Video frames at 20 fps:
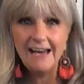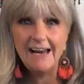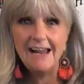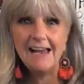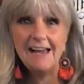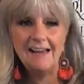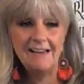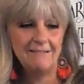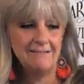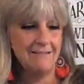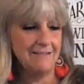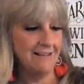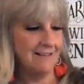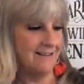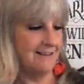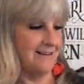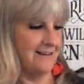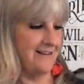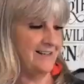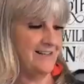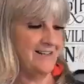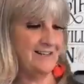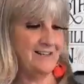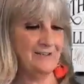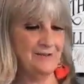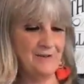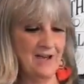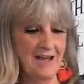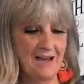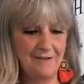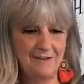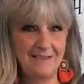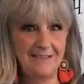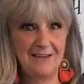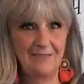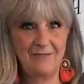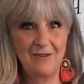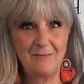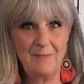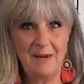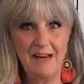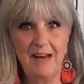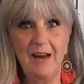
How are you? How is everybody?